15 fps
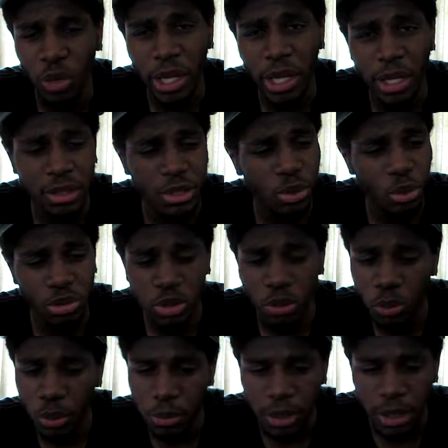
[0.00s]
Get
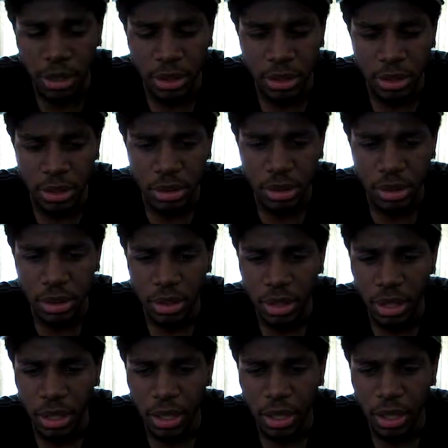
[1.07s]
social with me.
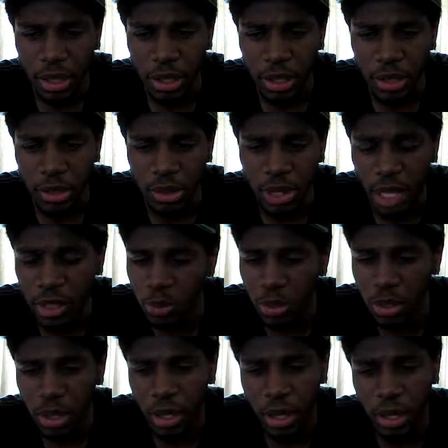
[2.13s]
That's
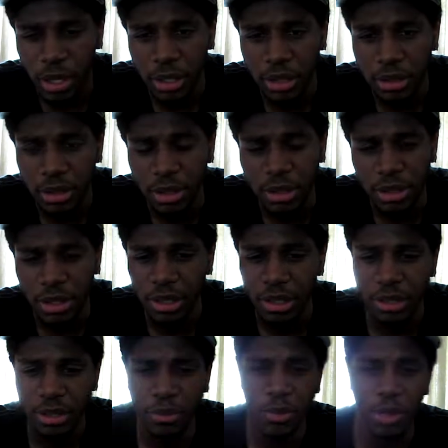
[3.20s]
what
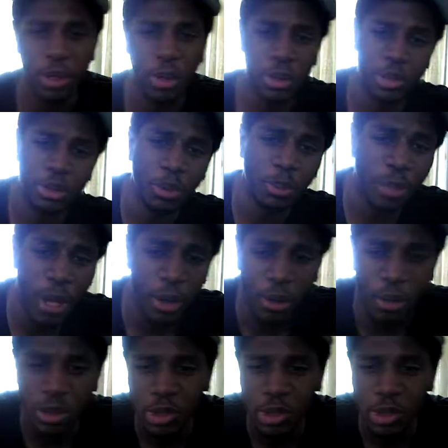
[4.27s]
these videos are about.